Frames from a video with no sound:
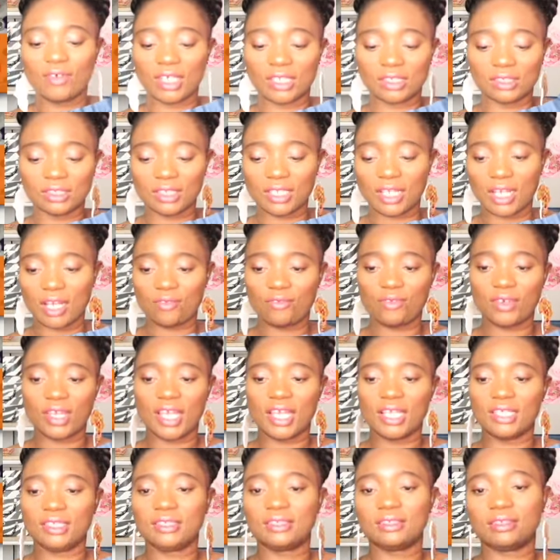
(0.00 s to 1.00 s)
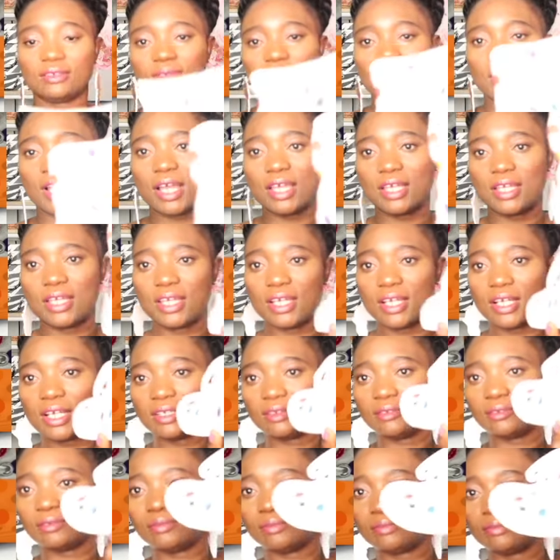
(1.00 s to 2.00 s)
another Vans right
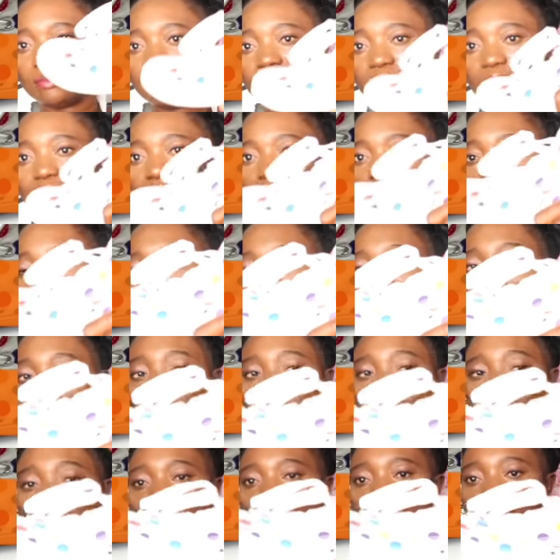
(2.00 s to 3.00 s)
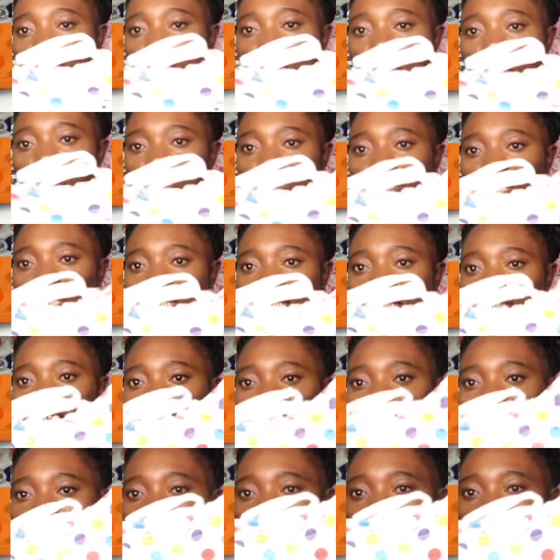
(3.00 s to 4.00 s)
here. The polka
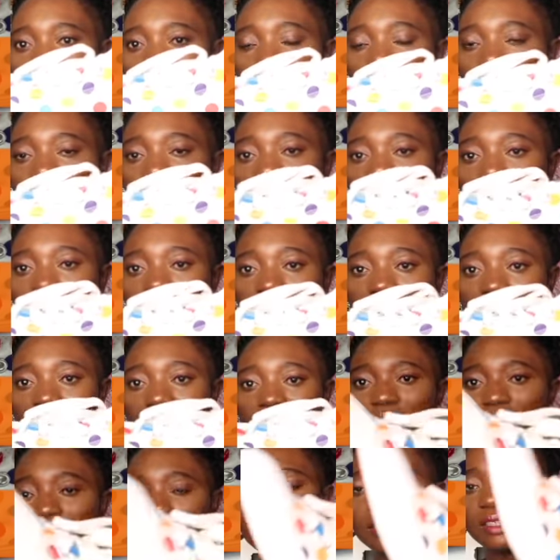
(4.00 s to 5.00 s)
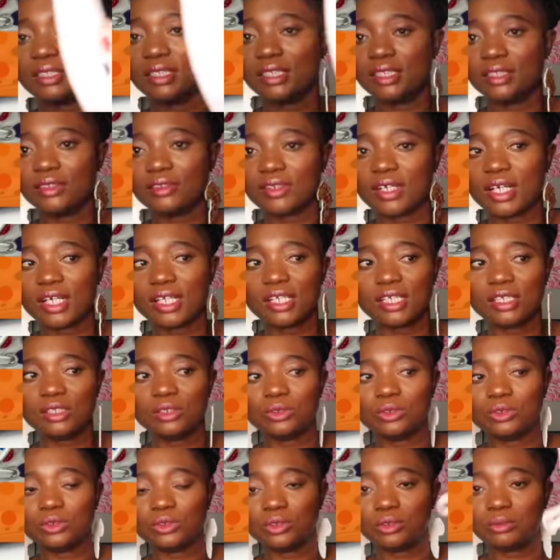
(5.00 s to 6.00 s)
dot one. This literally
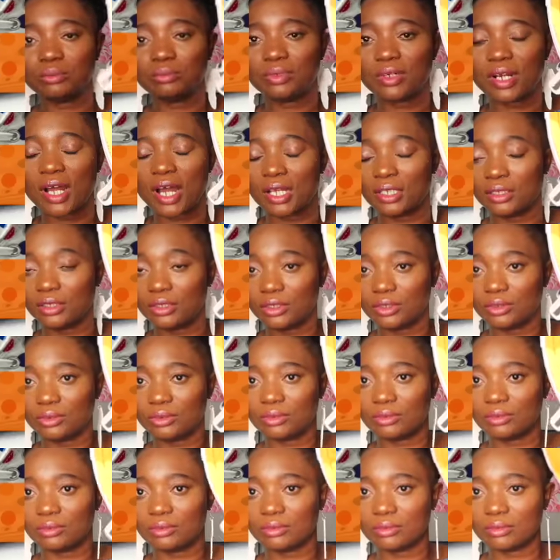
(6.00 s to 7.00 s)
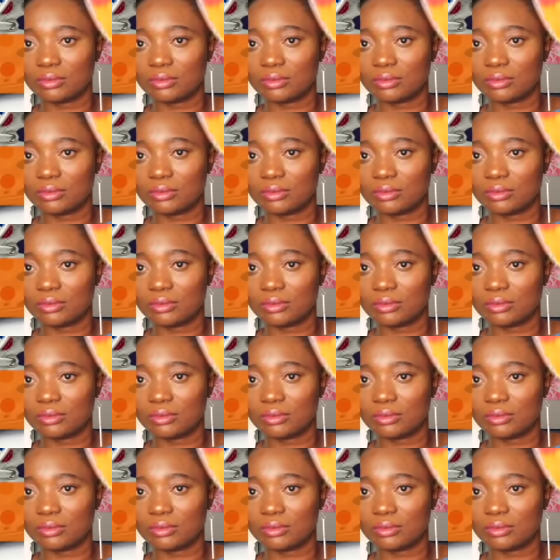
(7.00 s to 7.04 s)
looks brand new.